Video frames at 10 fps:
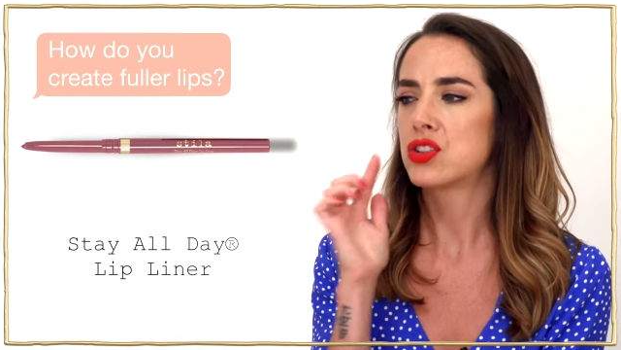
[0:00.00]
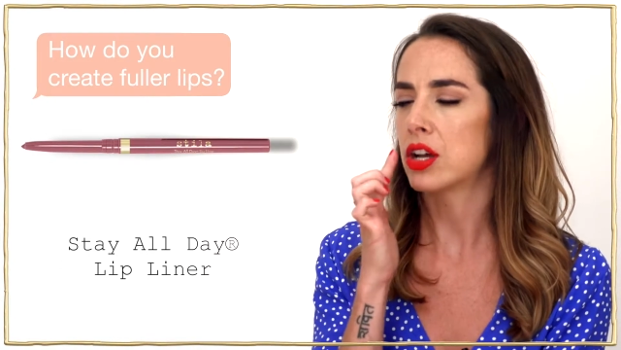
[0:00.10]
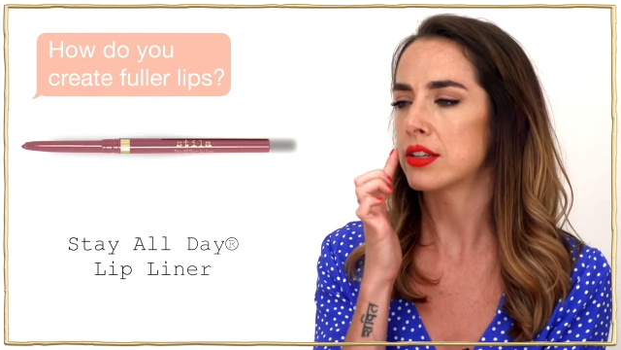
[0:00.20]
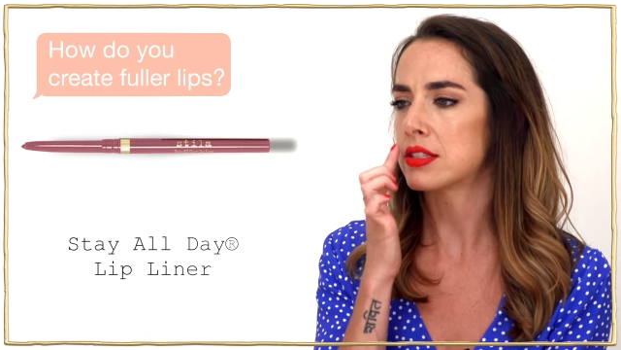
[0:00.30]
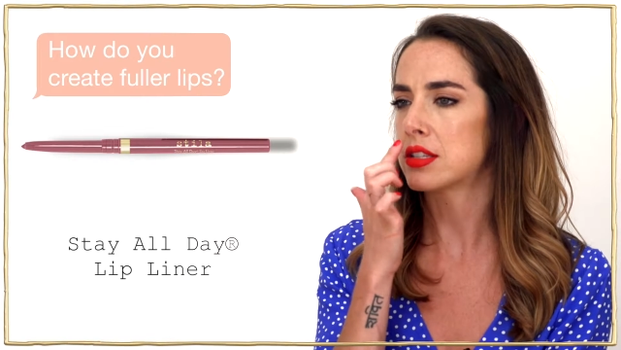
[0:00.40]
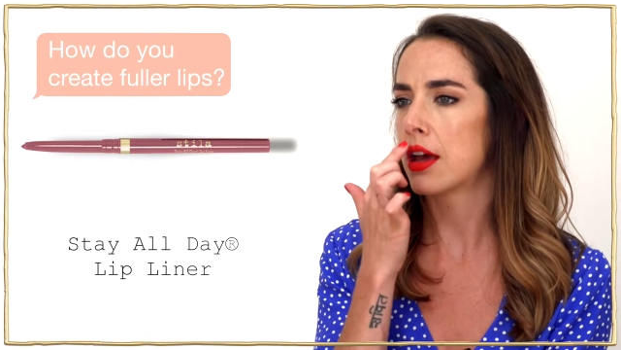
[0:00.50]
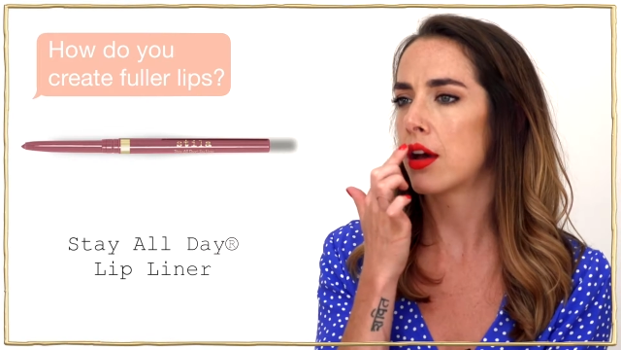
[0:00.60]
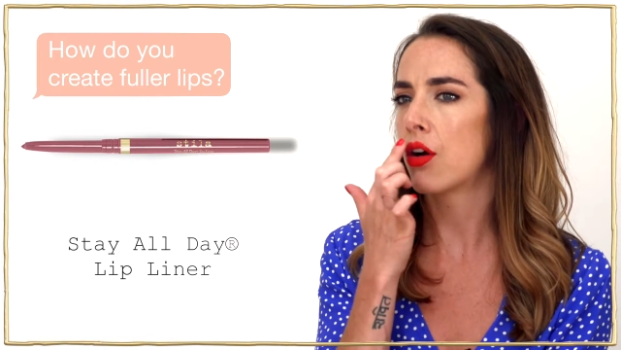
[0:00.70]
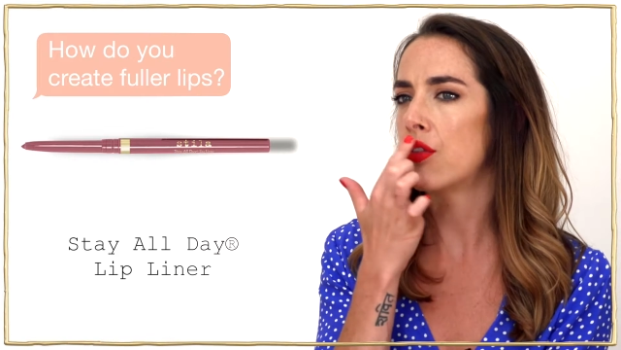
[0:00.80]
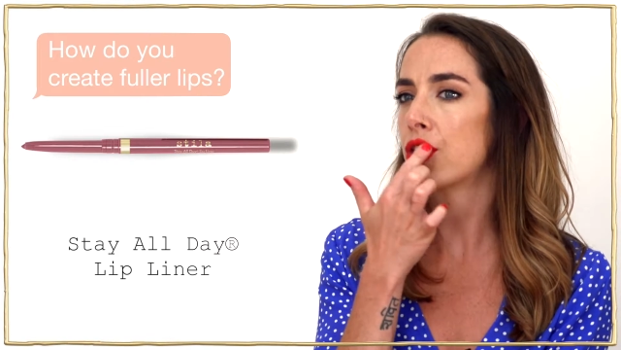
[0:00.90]
just
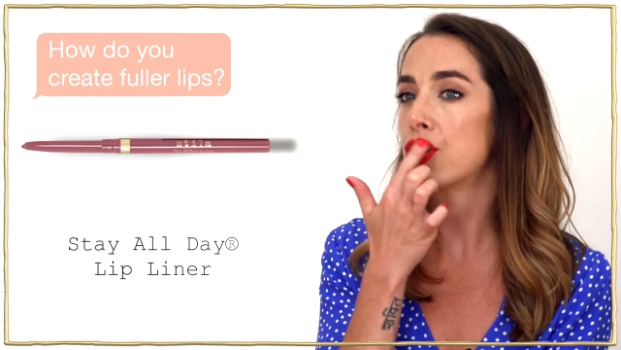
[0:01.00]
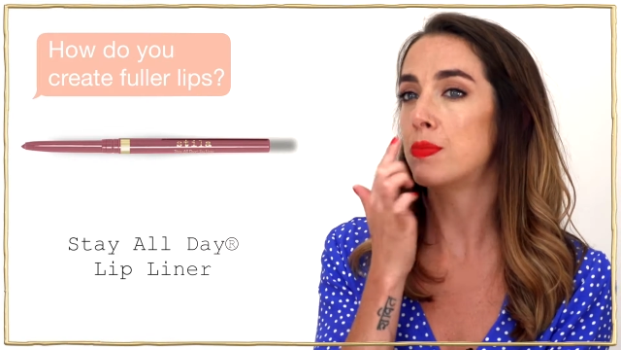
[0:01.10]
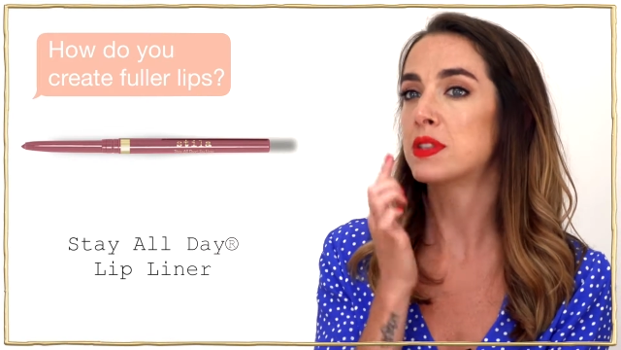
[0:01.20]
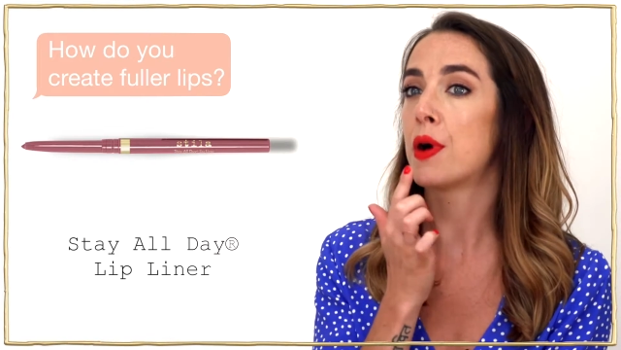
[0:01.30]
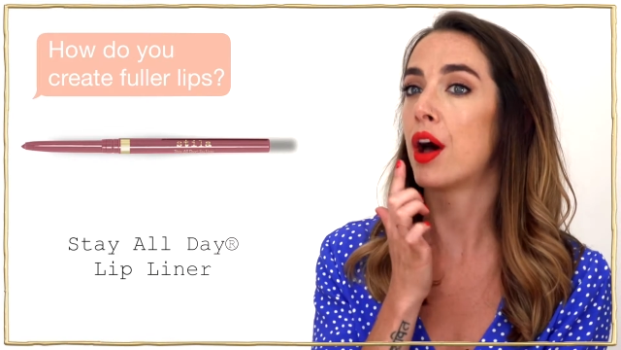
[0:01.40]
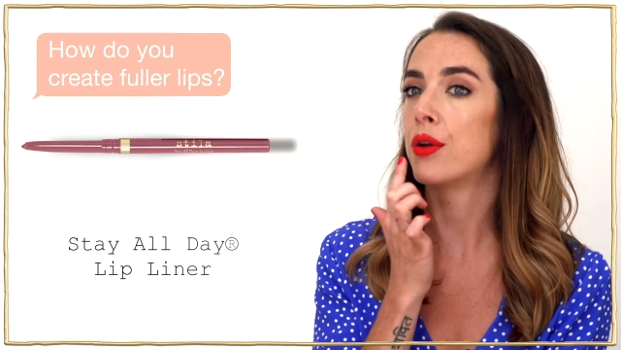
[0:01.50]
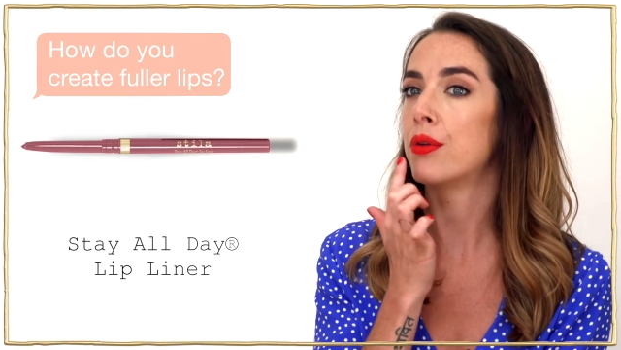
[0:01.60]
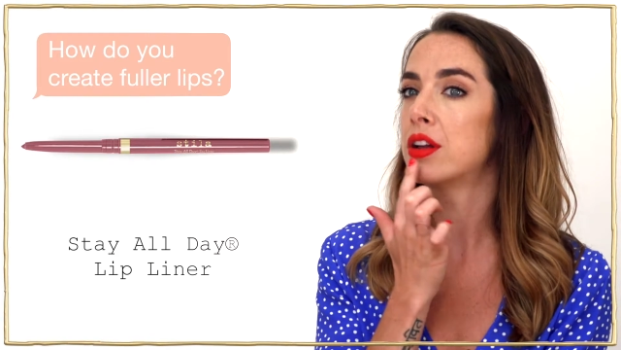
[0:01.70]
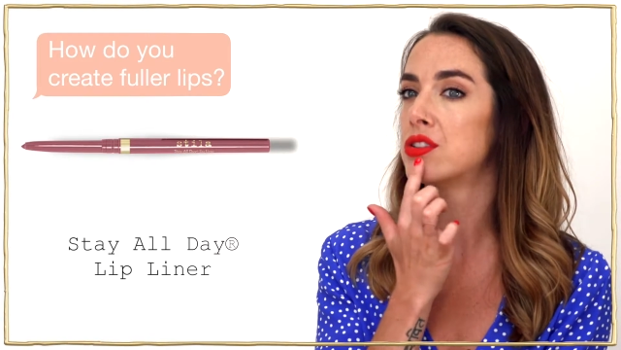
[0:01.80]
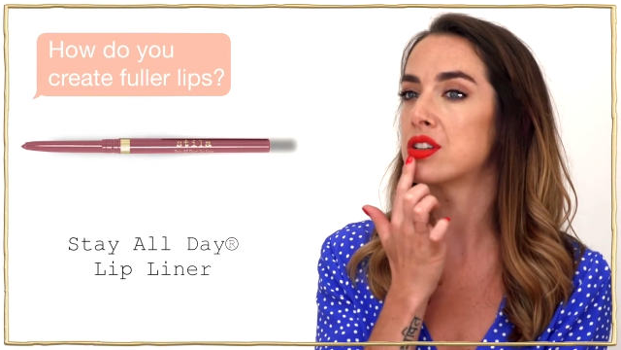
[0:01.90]
on the Cupid's
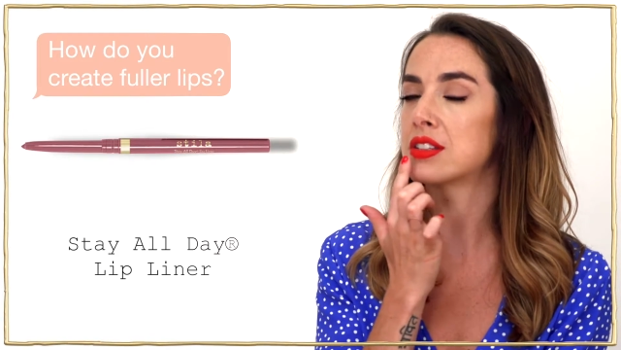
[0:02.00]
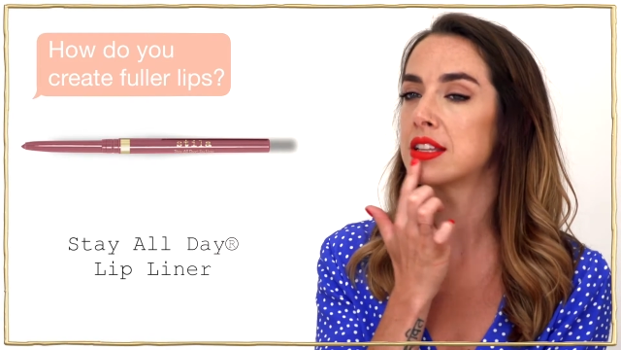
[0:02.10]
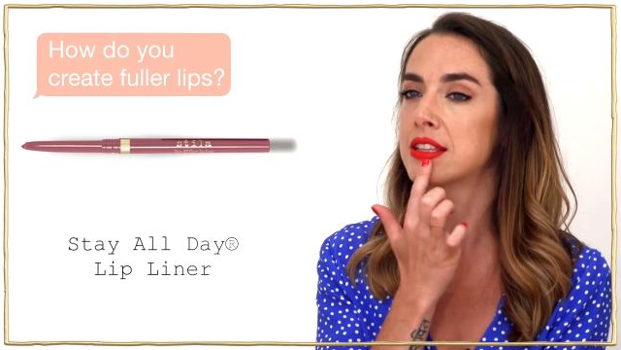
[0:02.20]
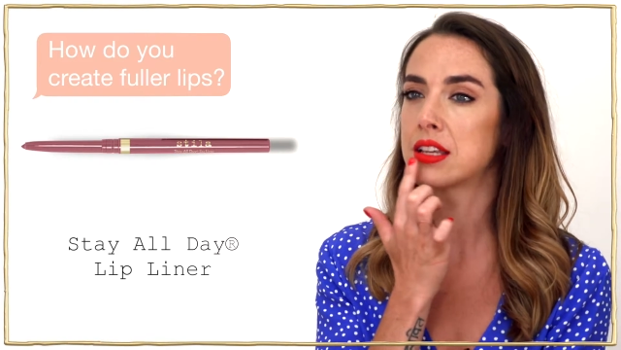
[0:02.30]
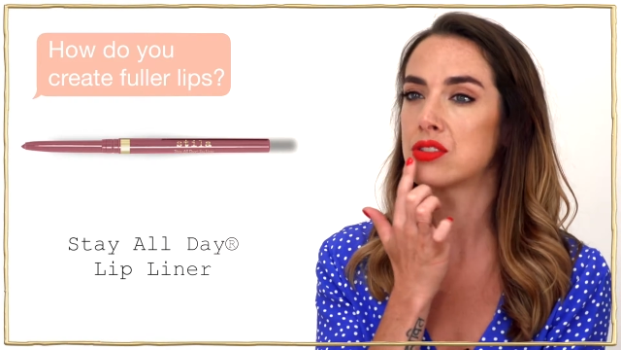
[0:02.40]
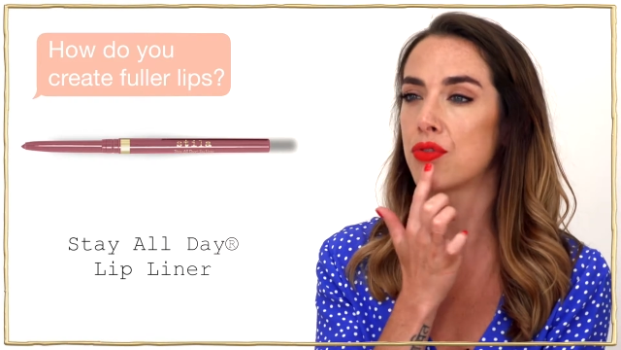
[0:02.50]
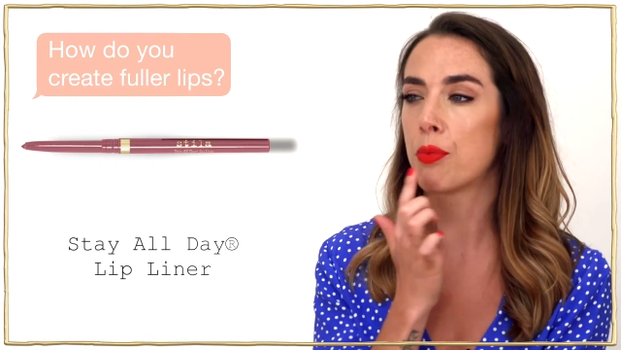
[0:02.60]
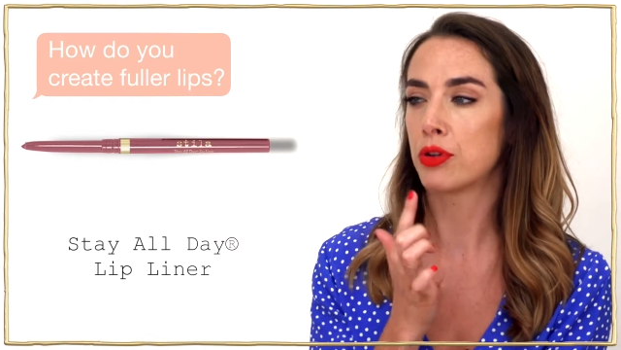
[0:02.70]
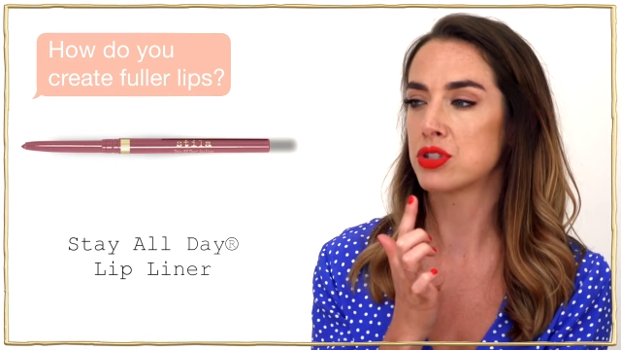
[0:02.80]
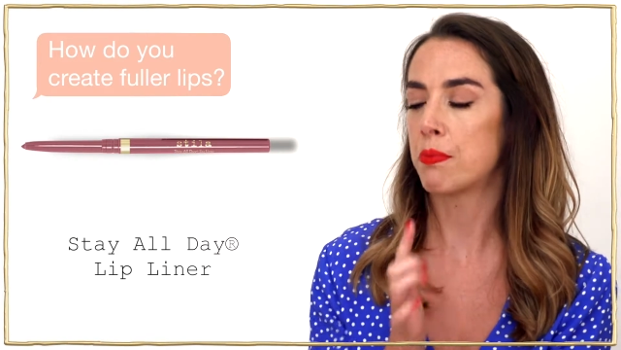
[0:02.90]
bow and just in the center of
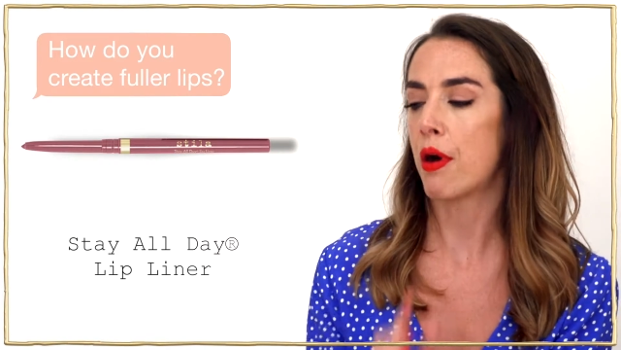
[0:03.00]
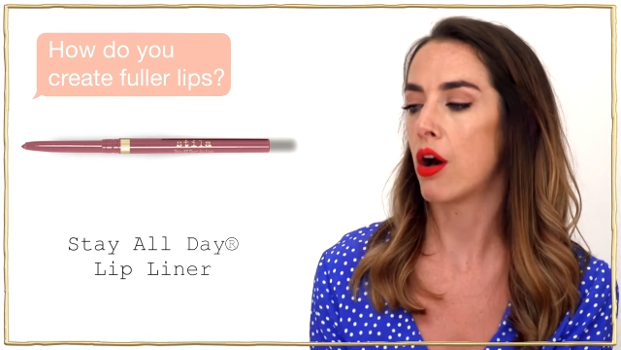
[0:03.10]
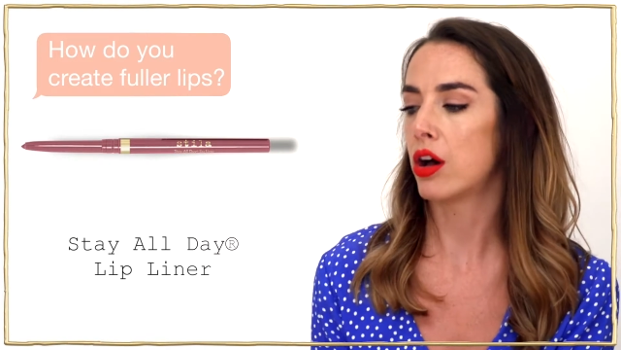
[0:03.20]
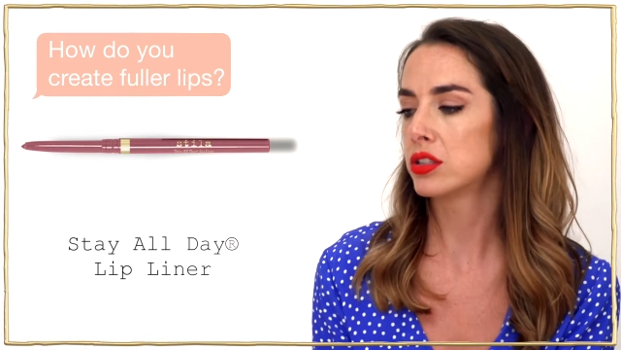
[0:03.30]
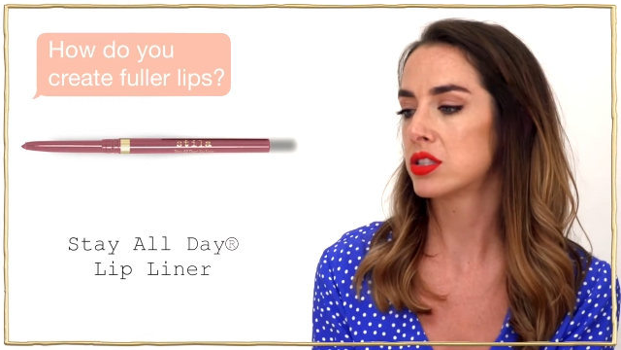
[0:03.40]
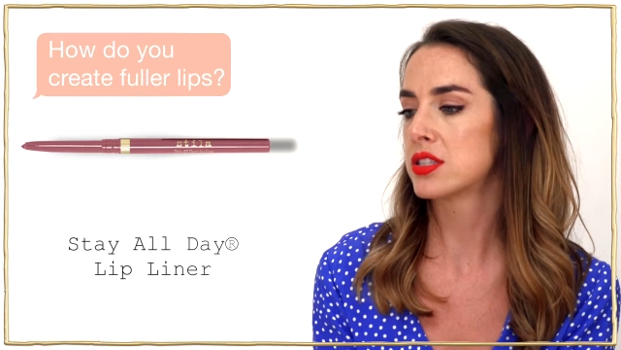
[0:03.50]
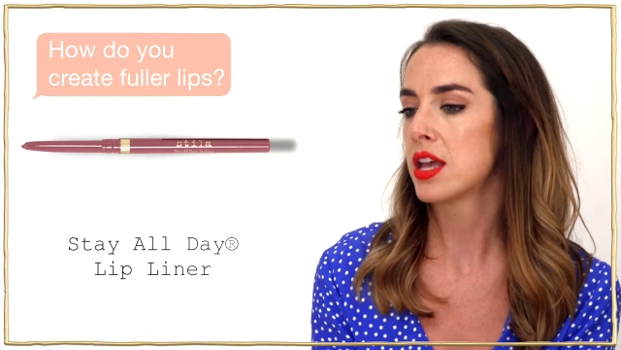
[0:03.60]
the bottom part,